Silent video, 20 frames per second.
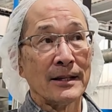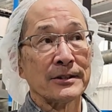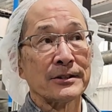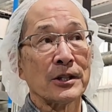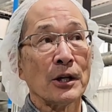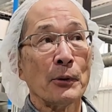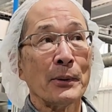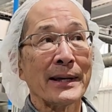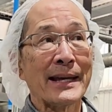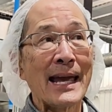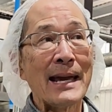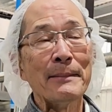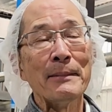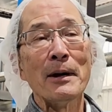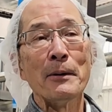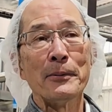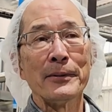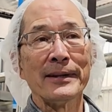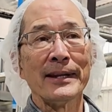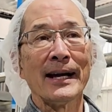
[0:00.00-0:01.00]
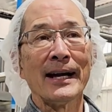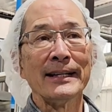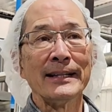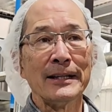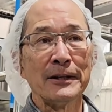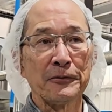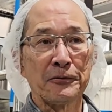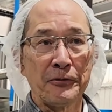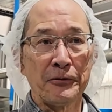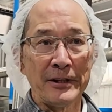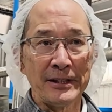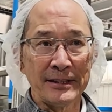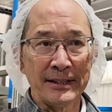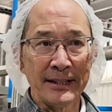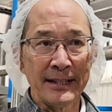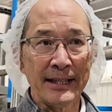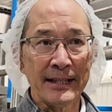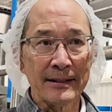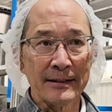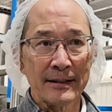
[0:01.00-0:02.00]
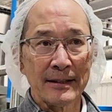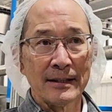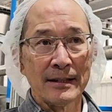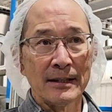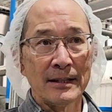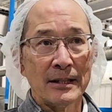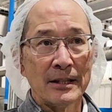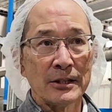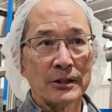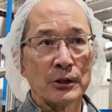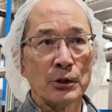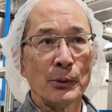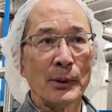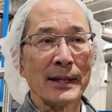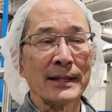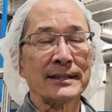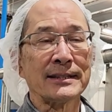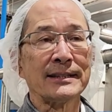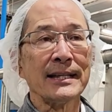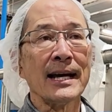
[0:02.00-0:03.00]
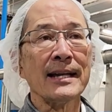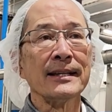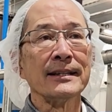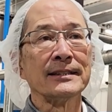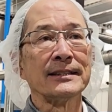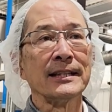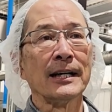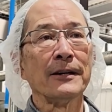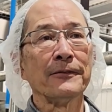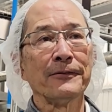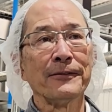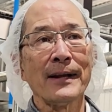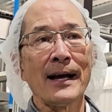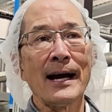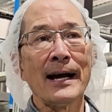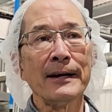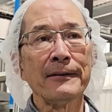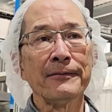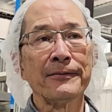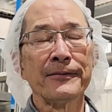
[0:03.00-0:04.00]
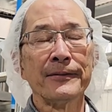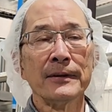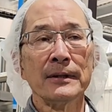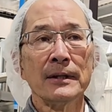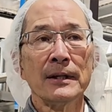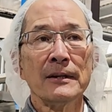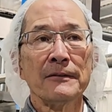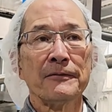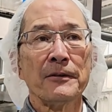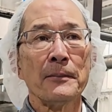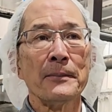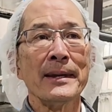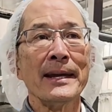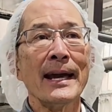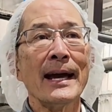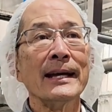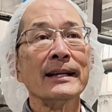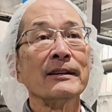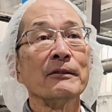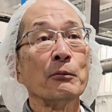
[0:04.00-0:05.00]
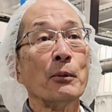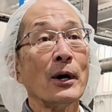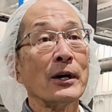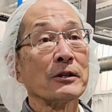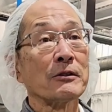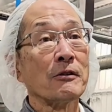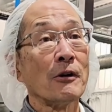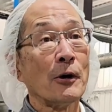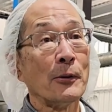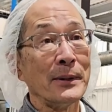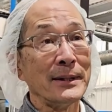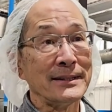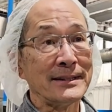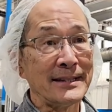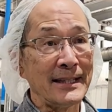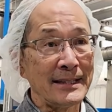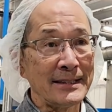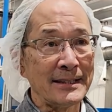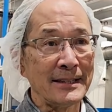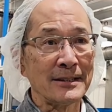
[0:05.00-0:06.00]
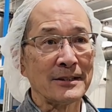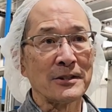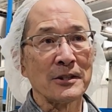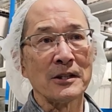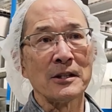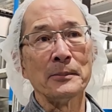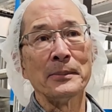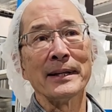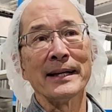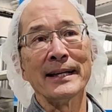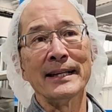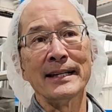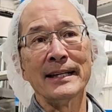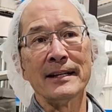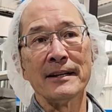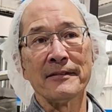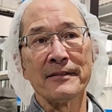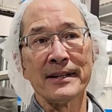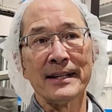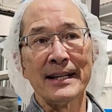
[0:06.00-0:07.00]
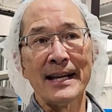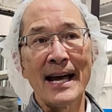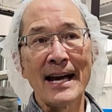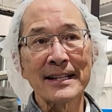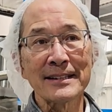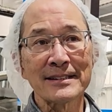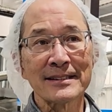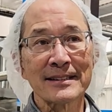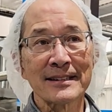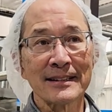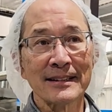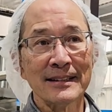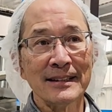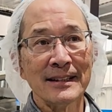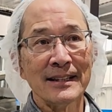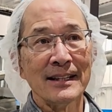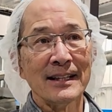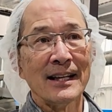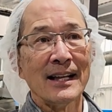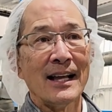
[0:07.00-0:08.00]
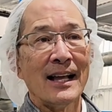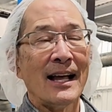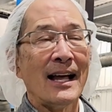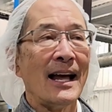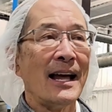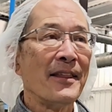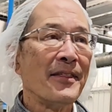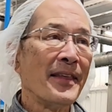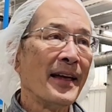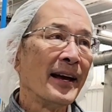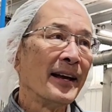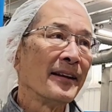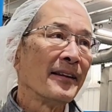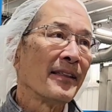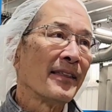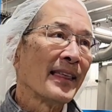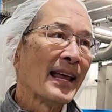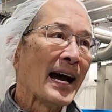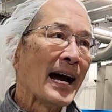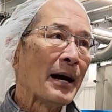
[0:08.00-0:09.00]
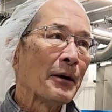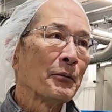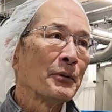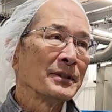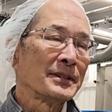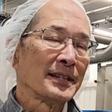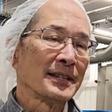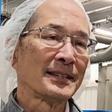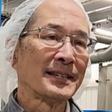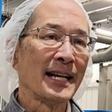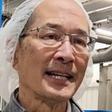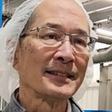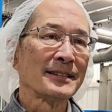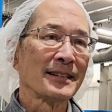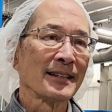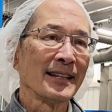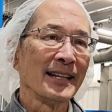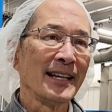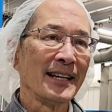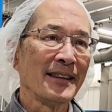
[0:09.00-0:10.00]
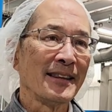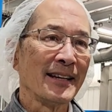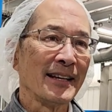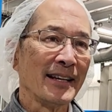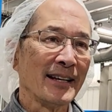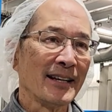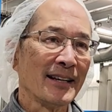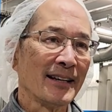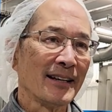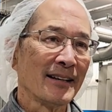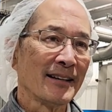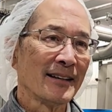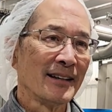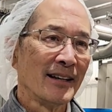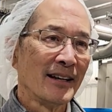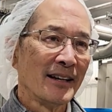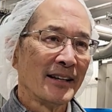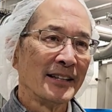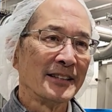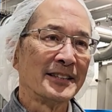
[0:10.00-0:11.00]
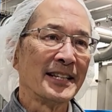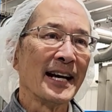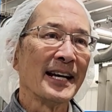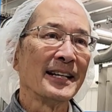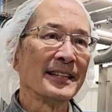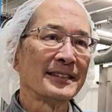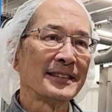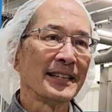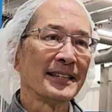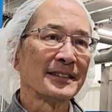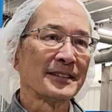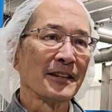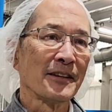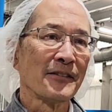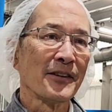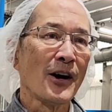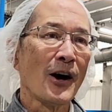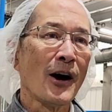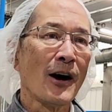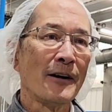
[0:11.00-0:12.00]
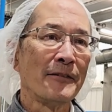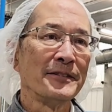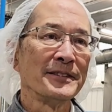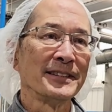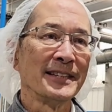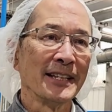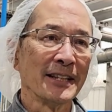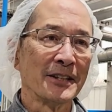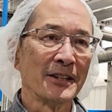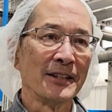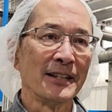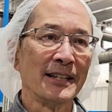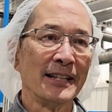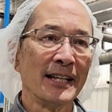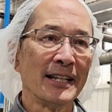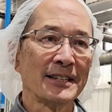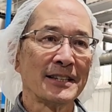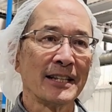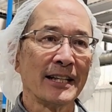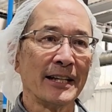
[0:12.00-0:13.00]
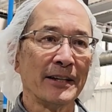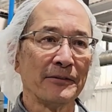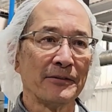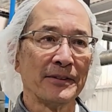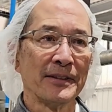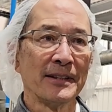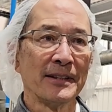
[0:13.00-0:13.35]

So we came up with the idea of freezing it to extend the shelf life from the end of one growing season to the beginning of the next. And then that was essentially the genesis of the Harvesting Good initiative.